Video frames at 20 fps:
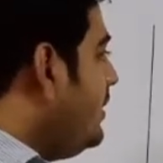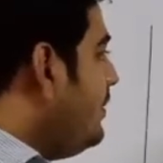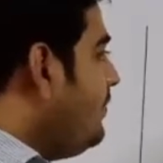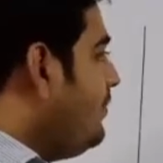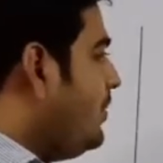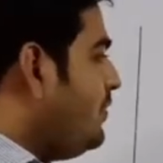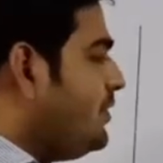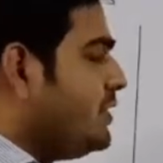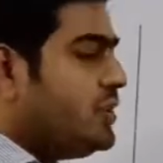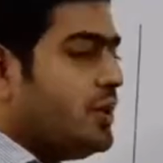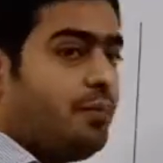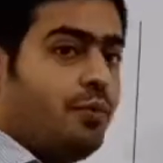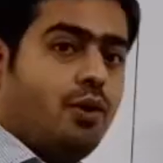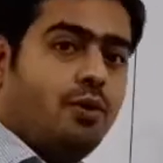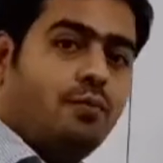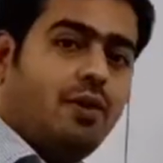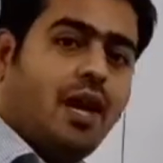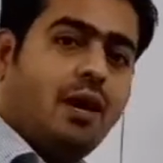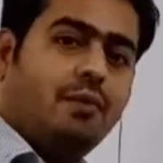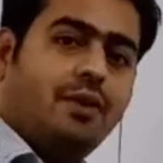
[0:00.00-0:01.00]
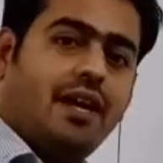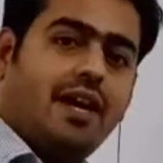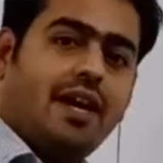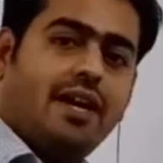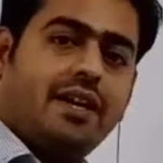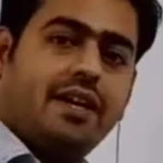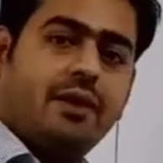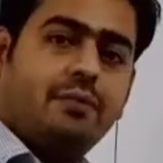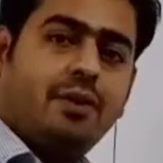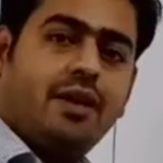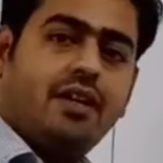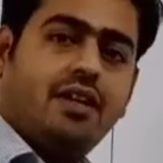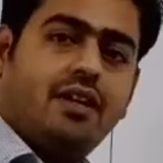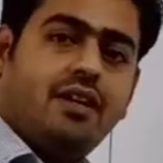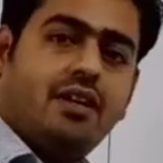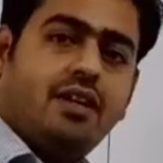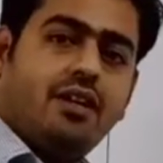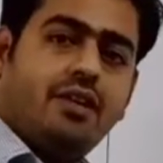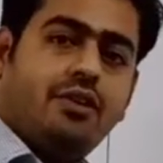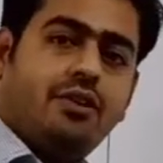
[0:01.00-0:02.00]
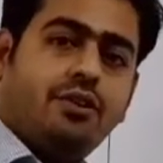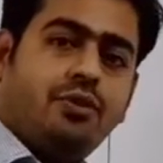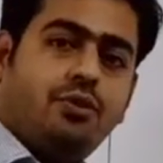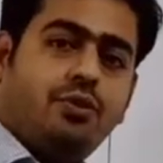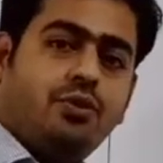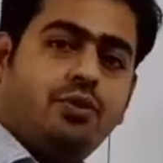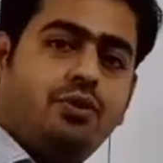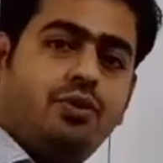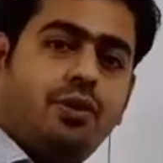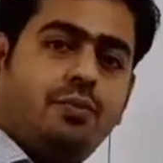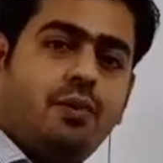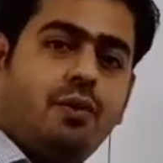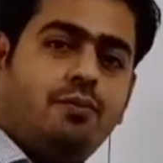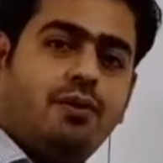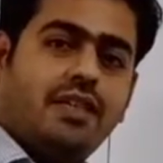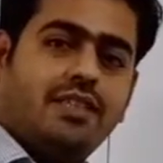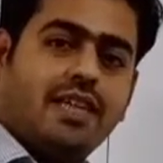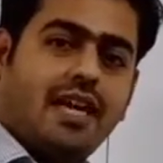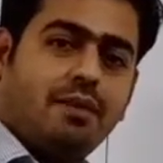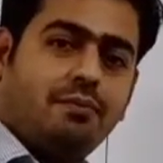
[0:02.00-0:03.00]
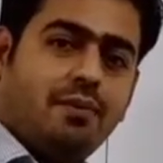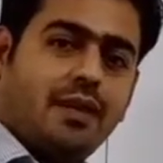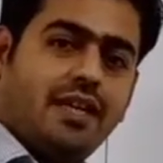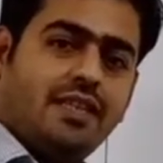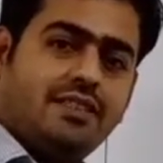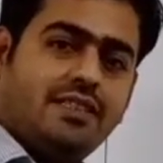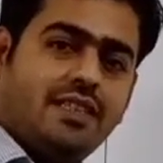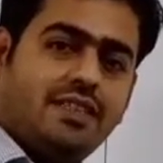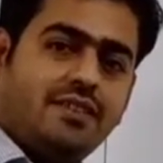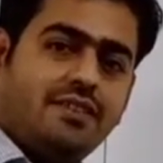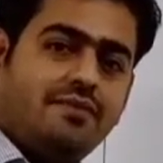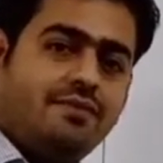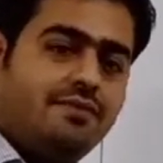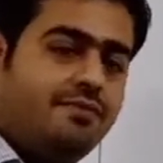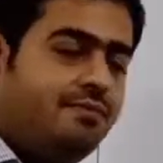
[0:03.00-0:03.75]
What was the formula of electric field due to uniformly charged plane sheet?